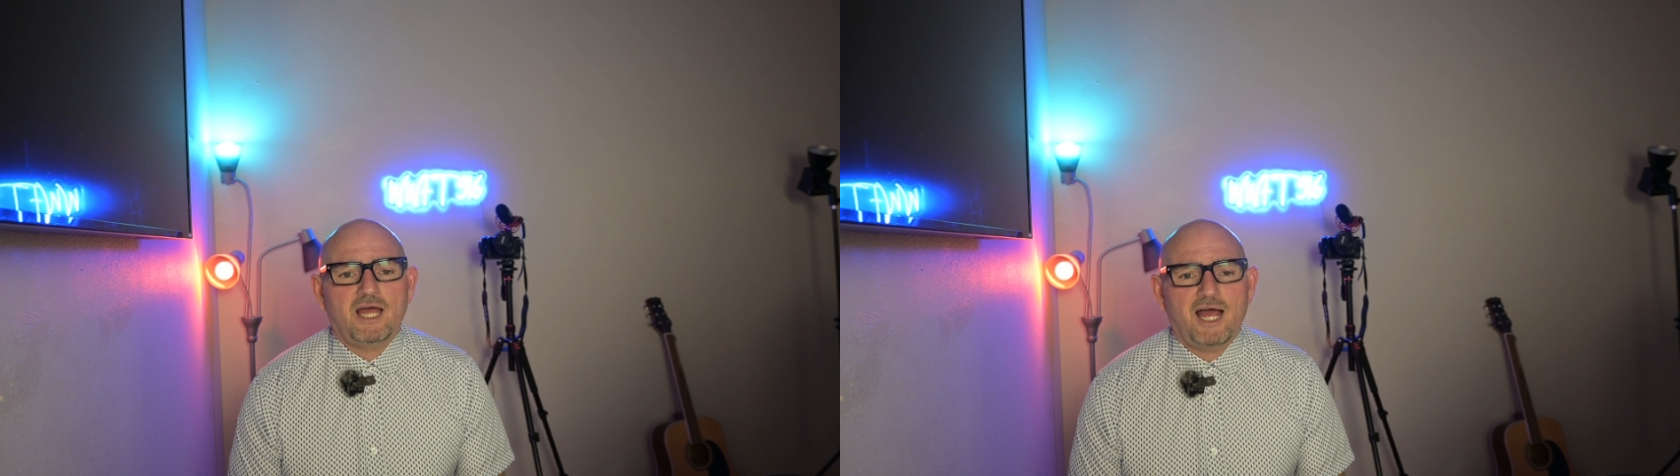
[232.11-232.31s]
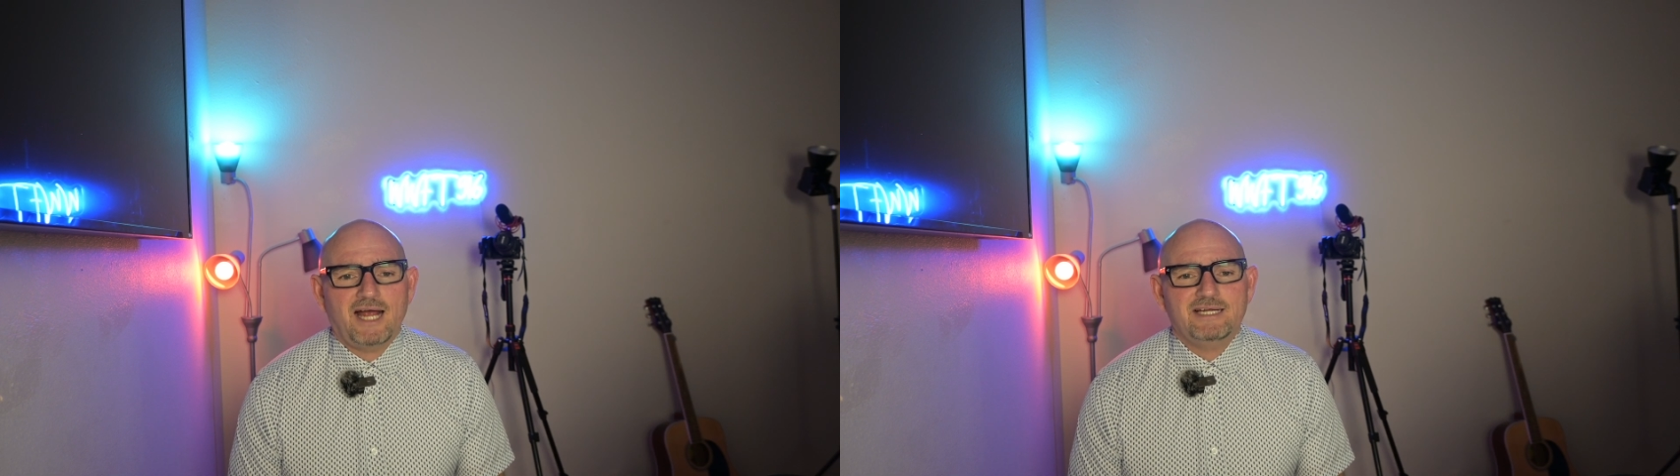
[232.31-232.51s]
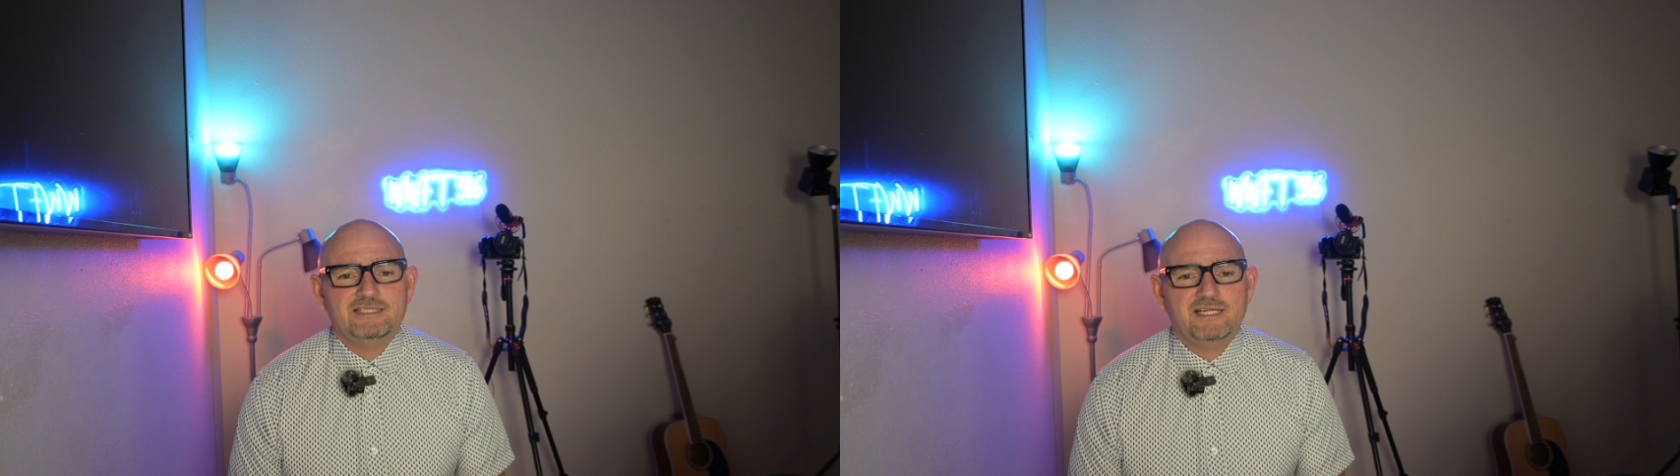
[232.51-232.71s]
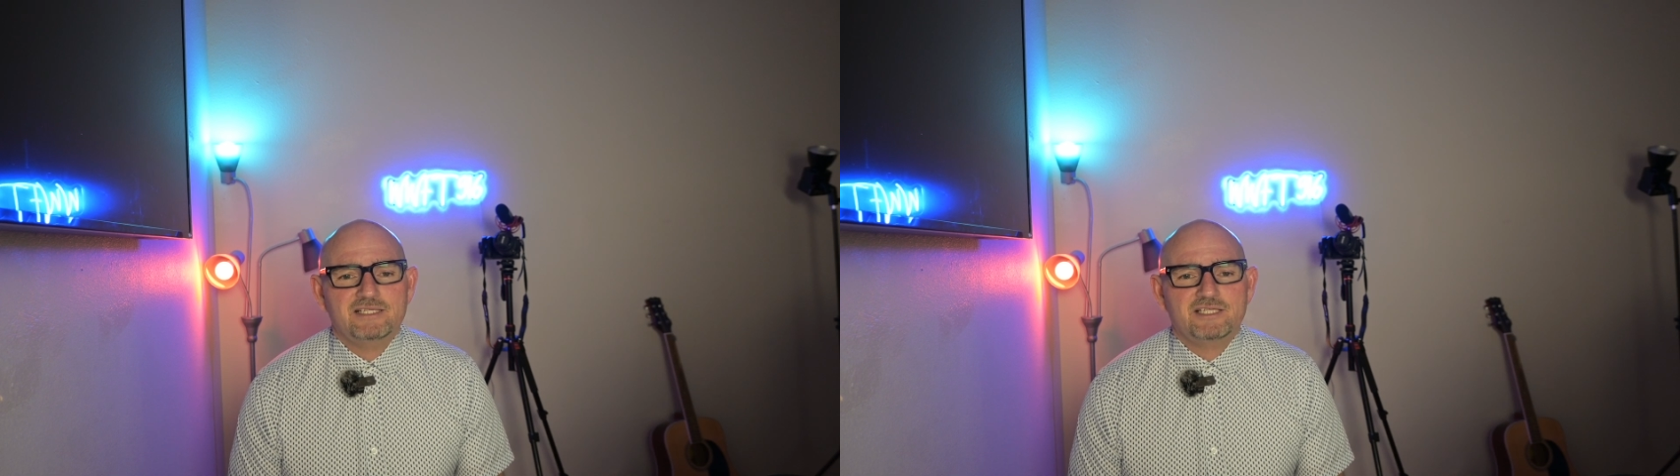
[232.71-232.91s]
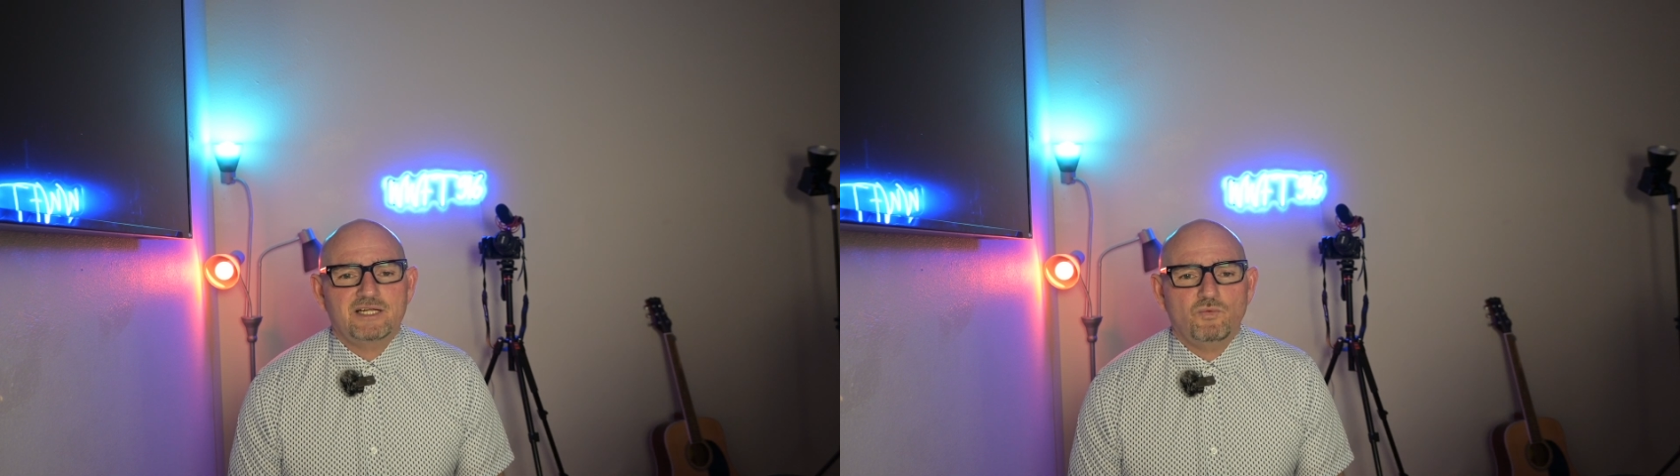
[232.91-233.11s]

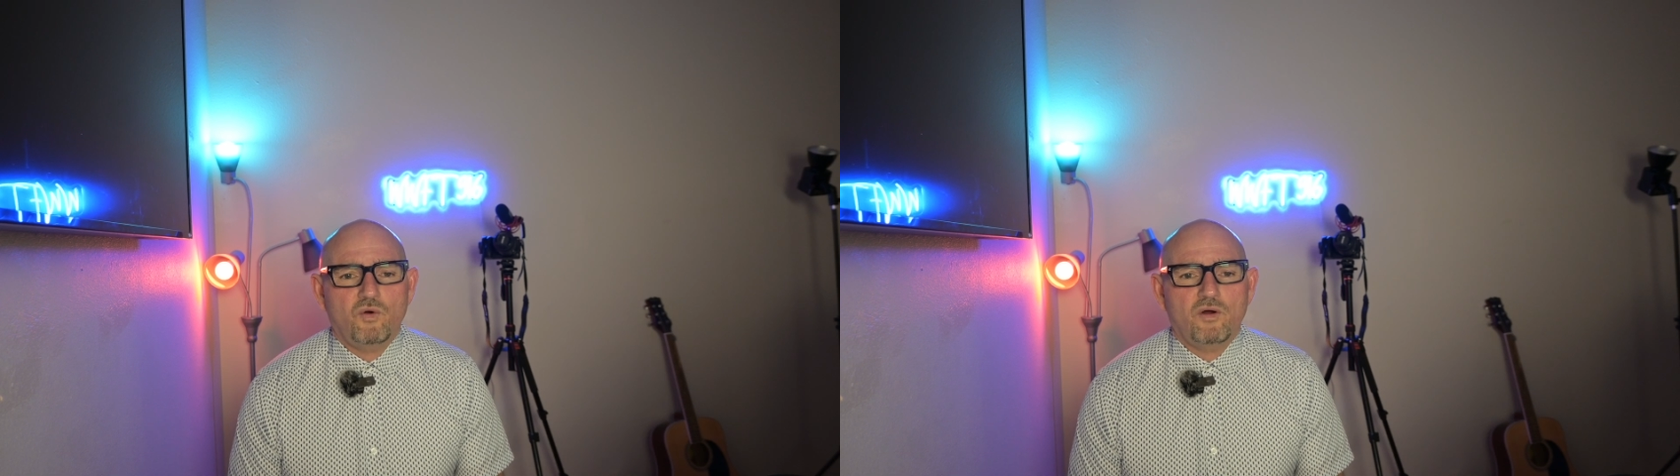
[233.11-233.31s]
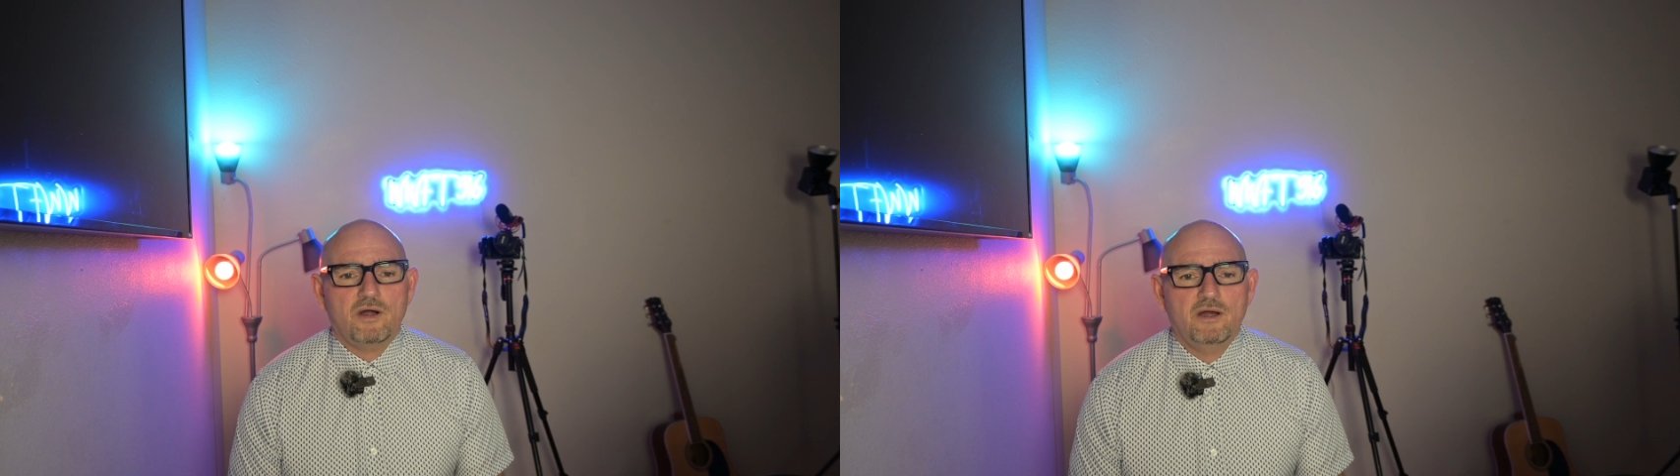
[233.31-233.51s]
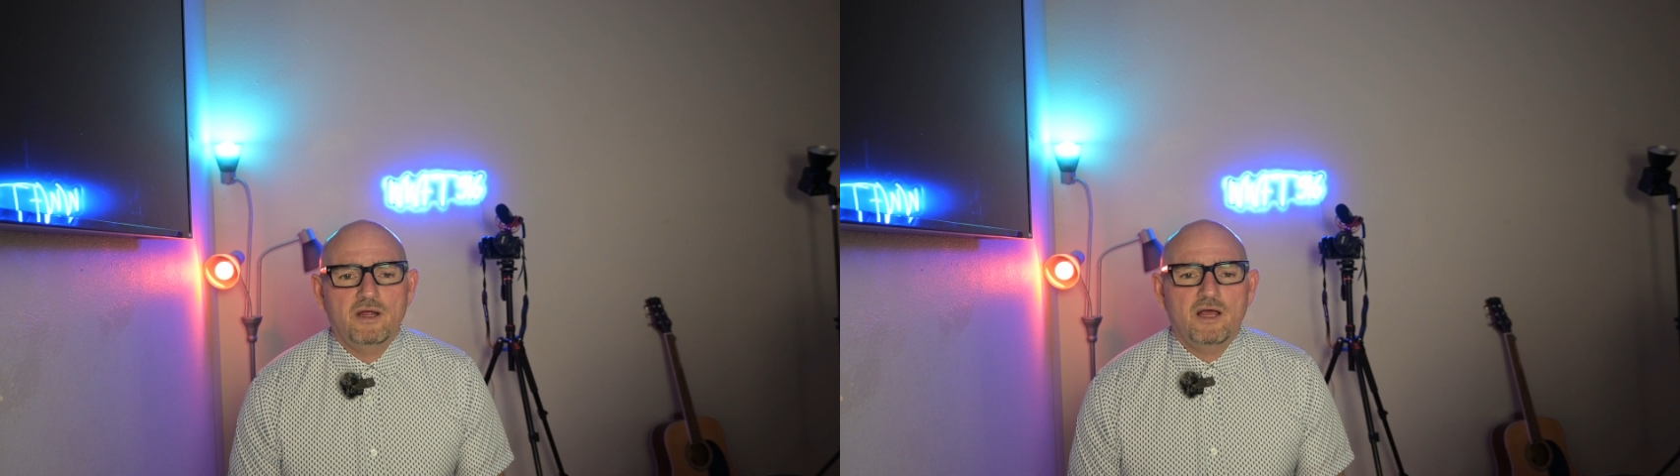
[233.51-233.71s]
high-intensity war.